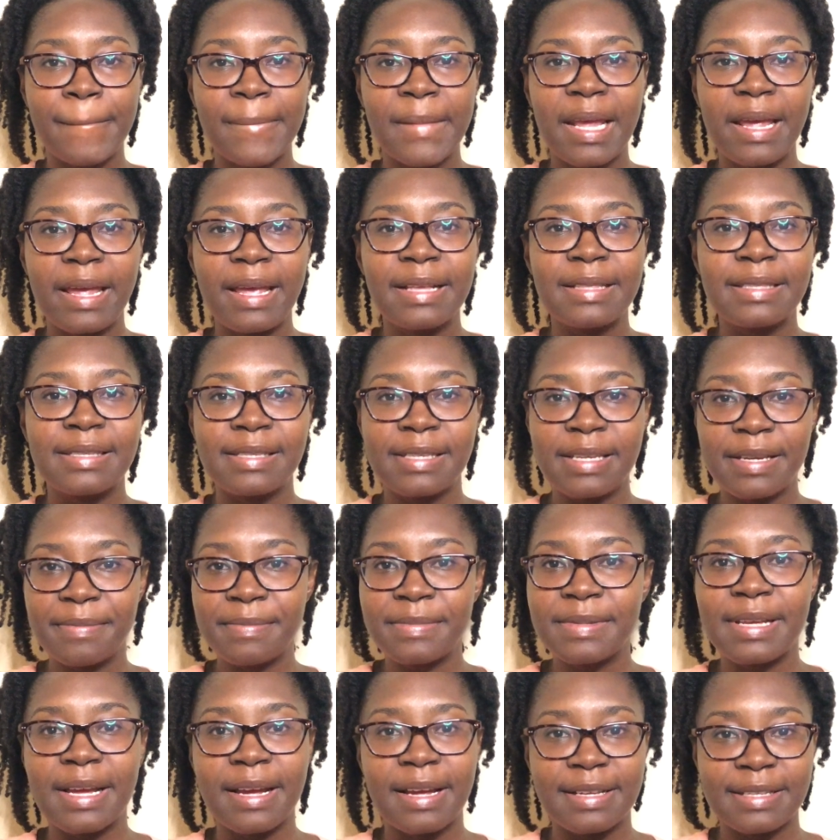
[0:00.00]
it
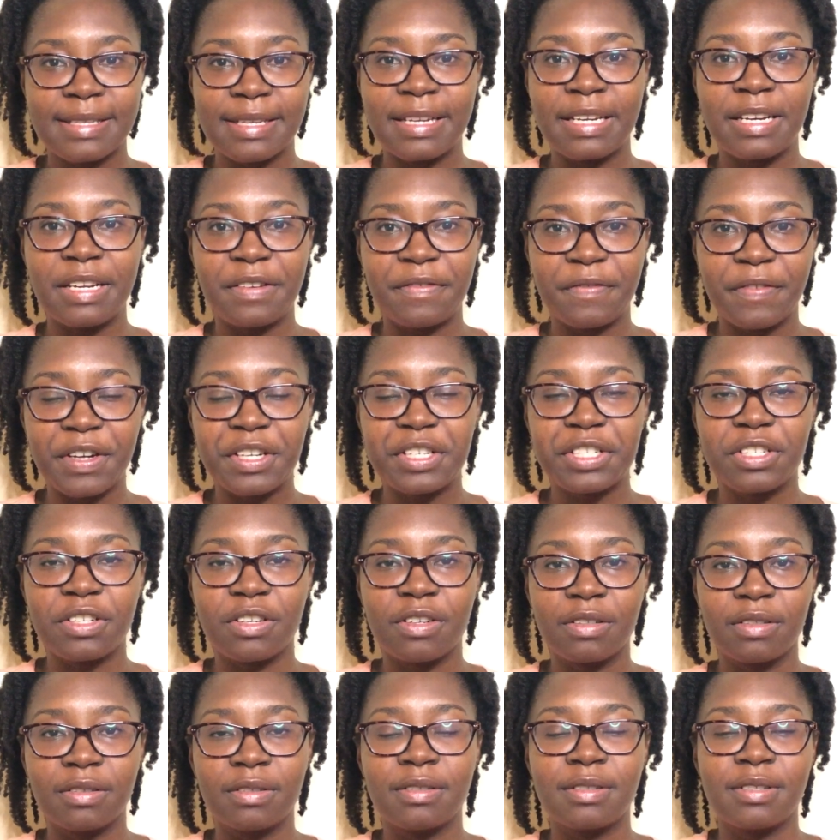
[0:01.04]
seems like a skin
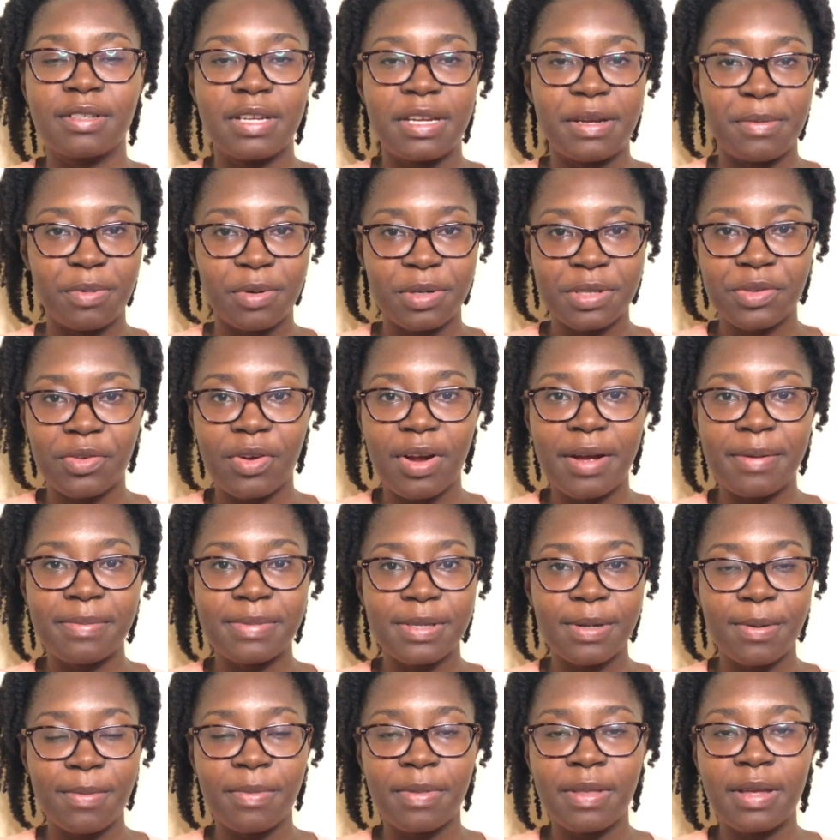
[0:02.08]
infection. So he prescribed
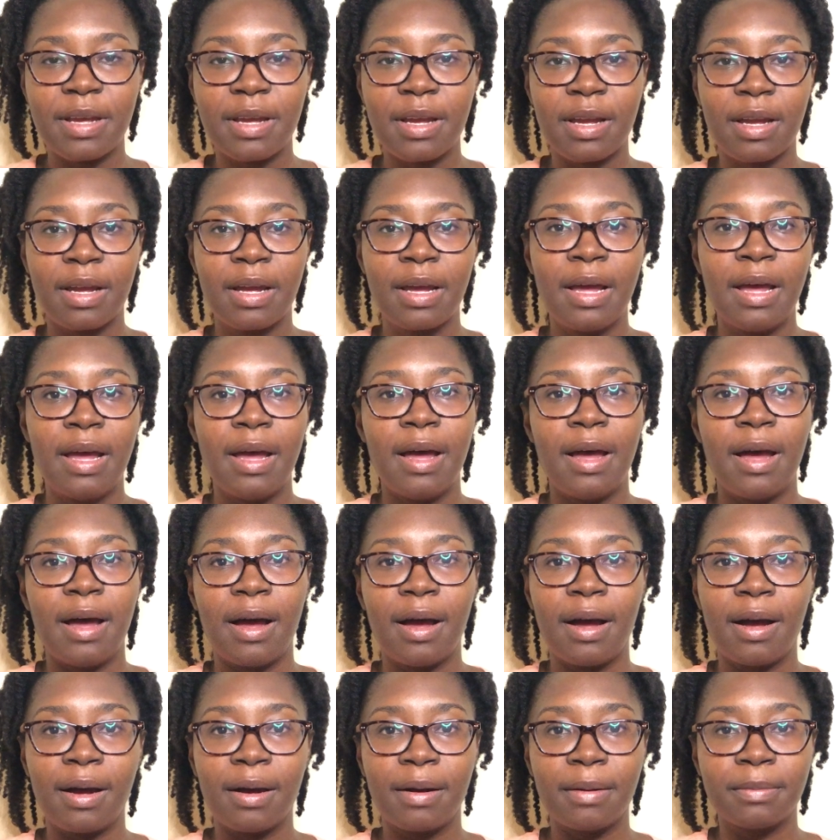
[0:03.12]
something.
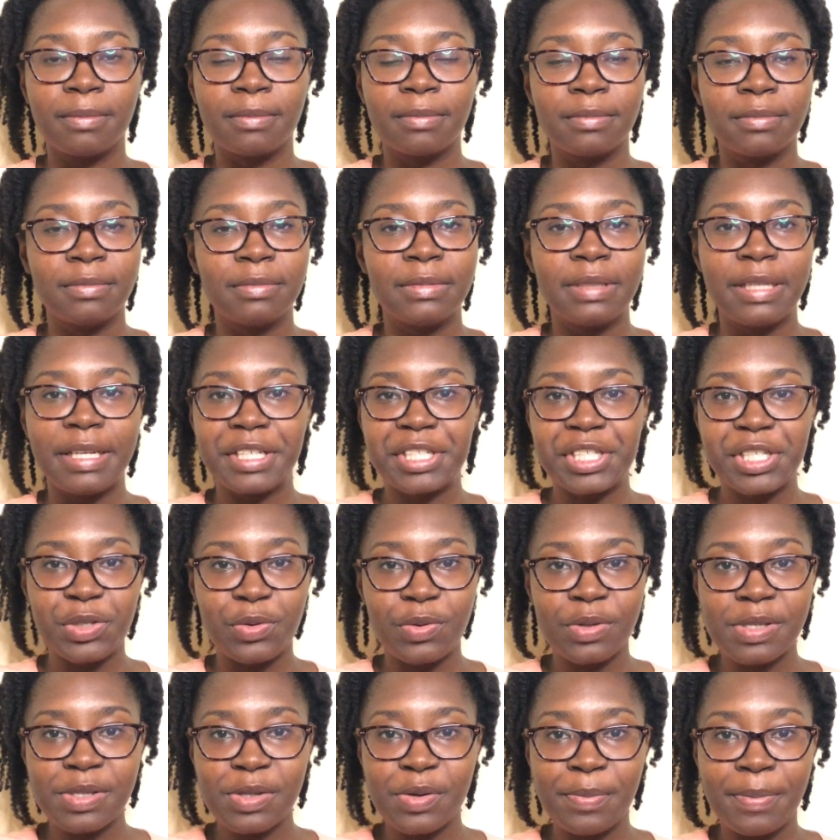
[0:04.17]
The itching
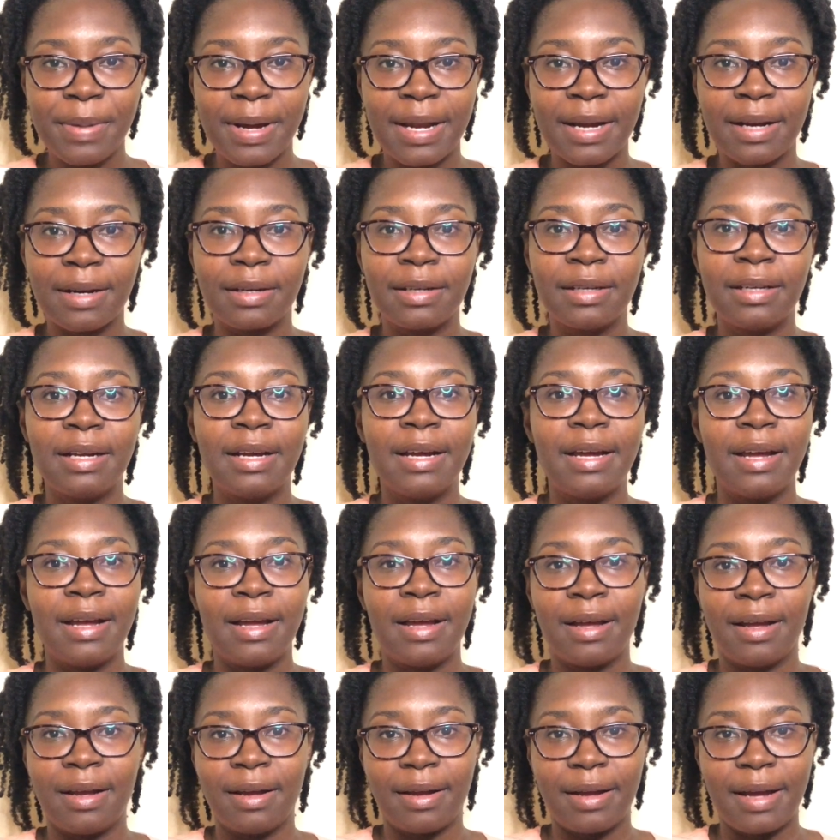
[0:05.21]
was so bad.
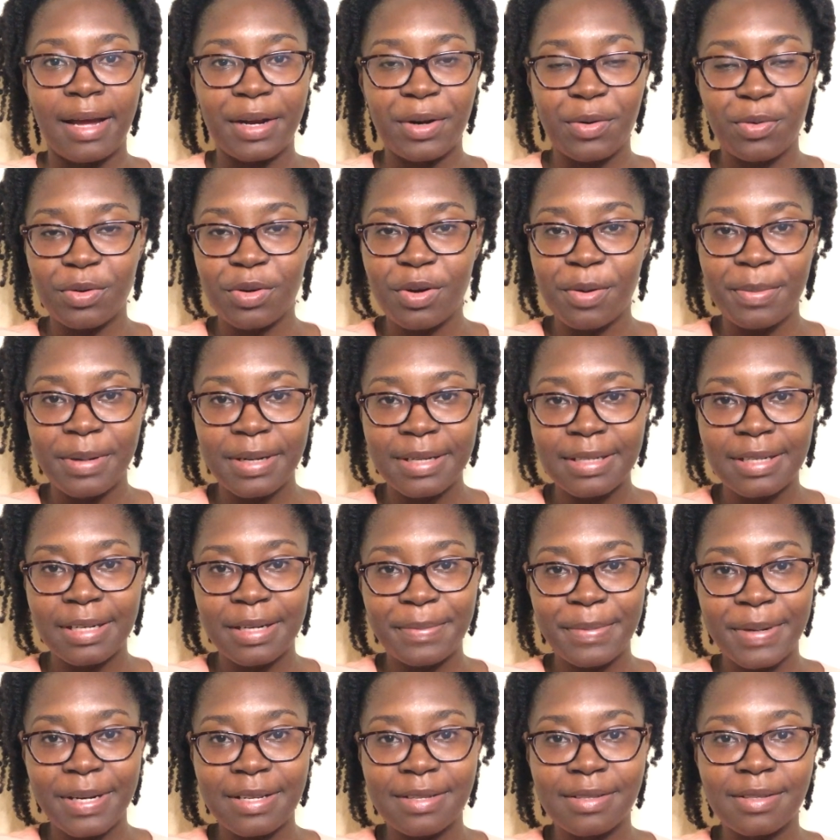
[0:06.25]
I don't normally take the
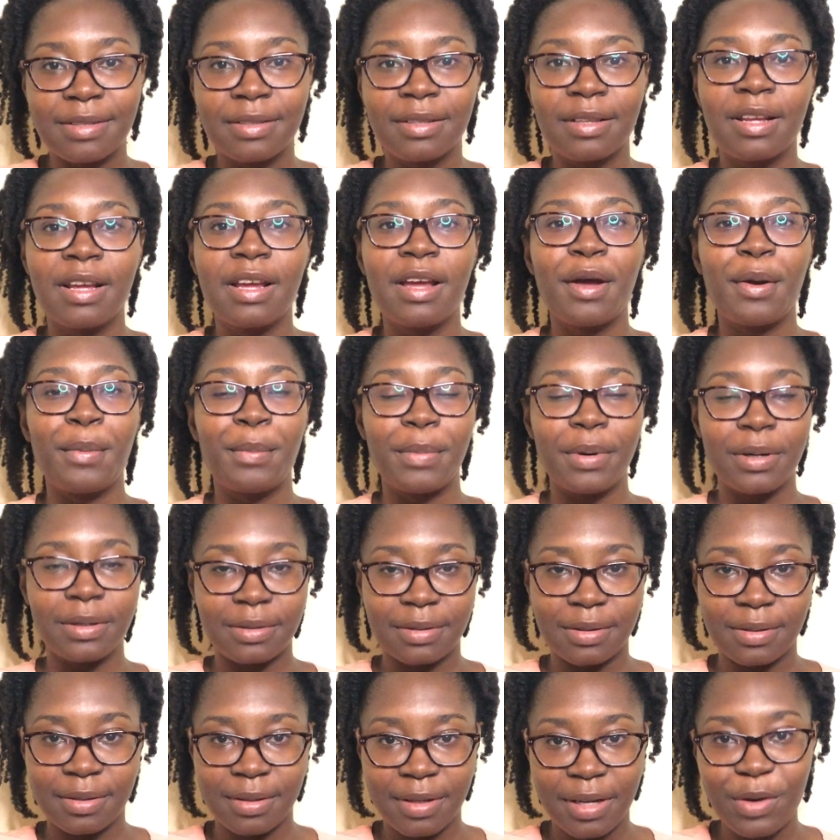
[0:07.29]
medicine,
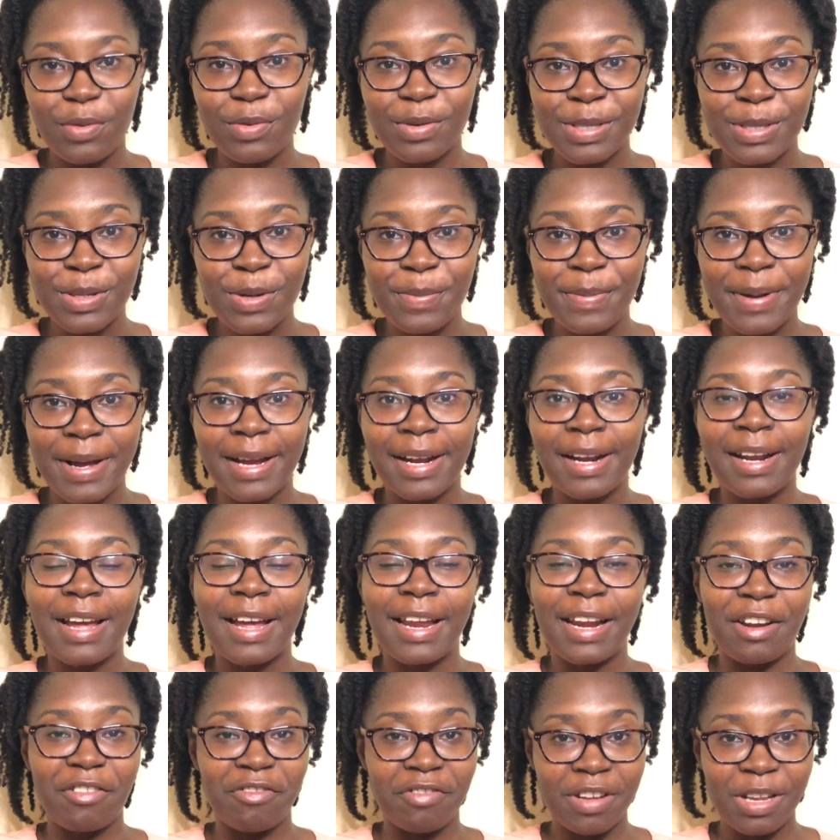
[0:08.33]
but it was so bad
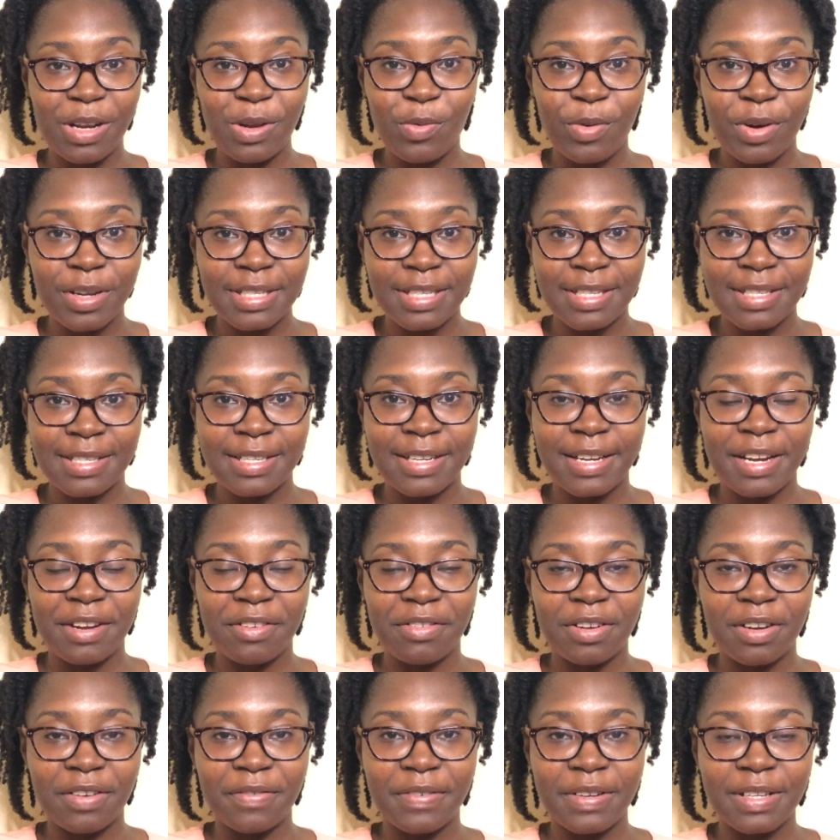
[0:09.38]
and I really wanted to get
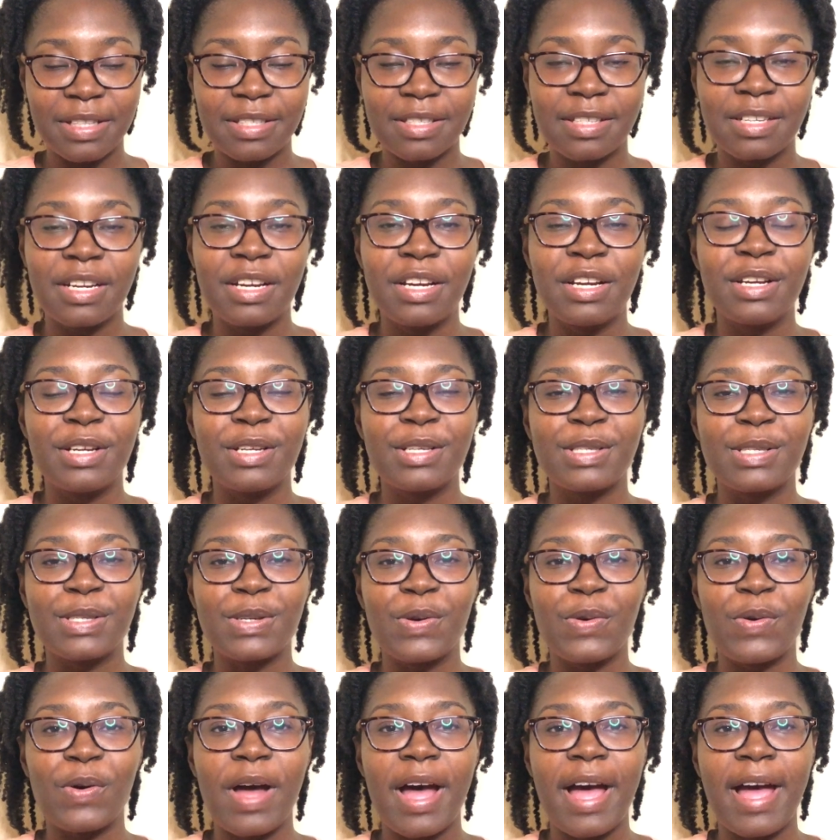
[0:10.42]
rid of it.
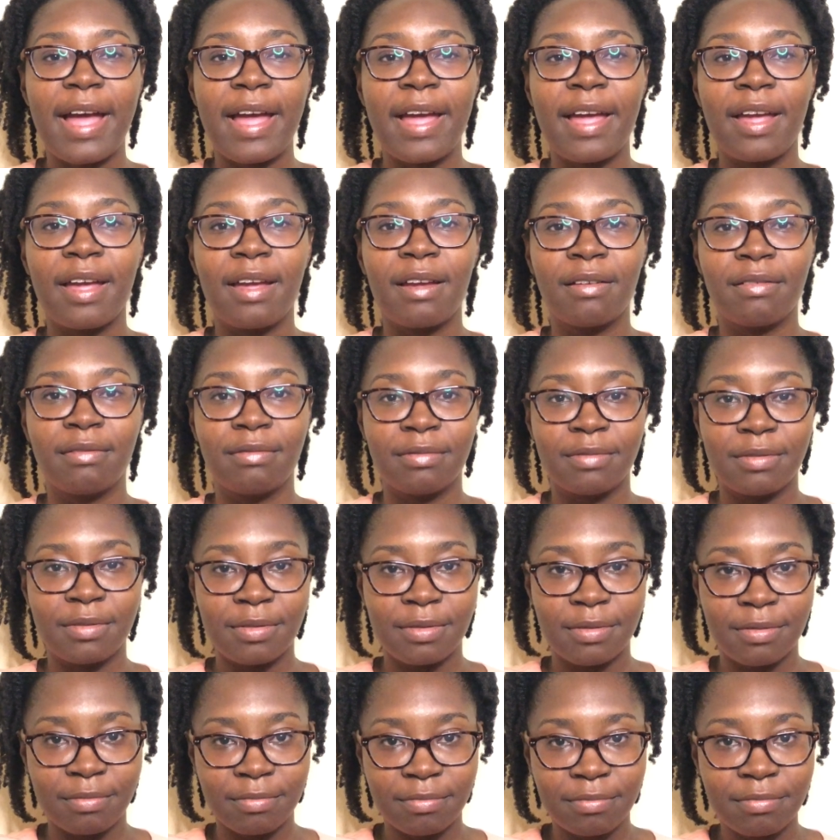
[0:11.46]
So I,
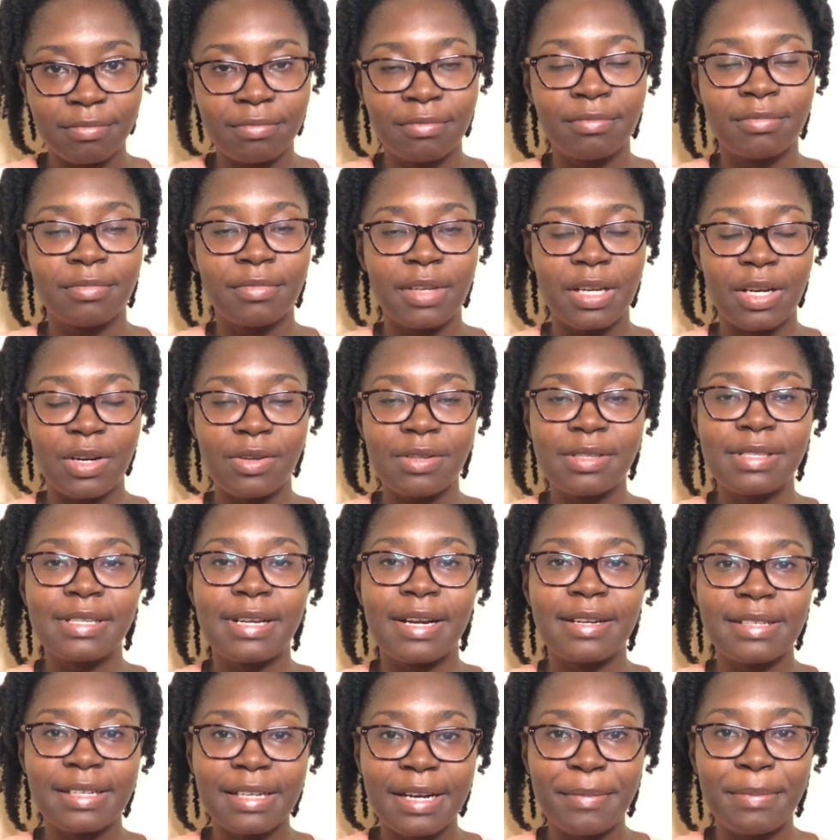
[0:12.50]

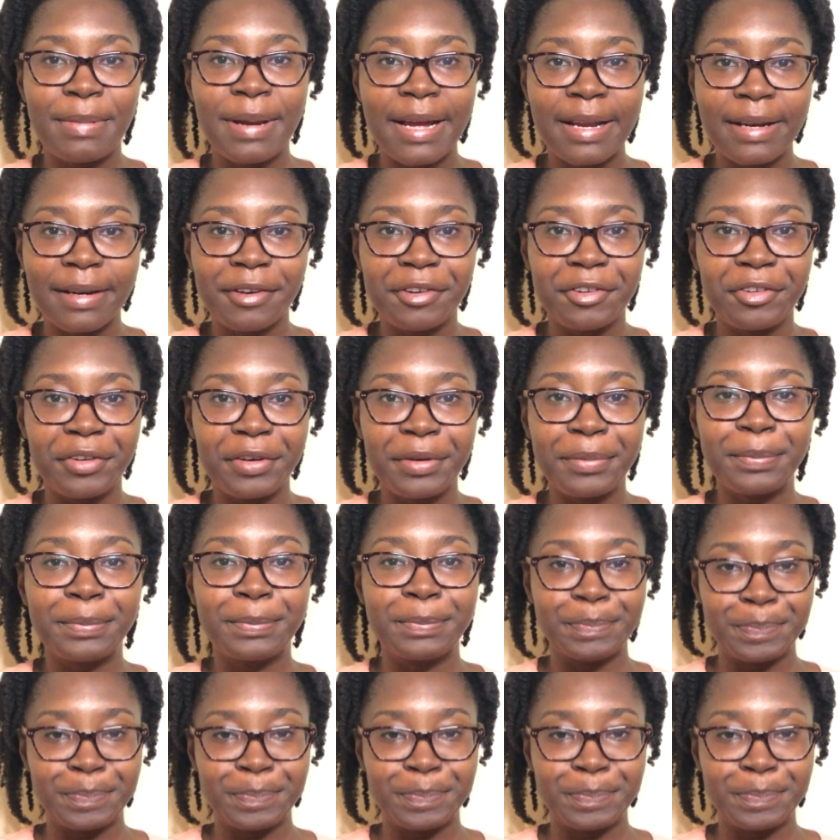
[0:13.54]
started applying the cream.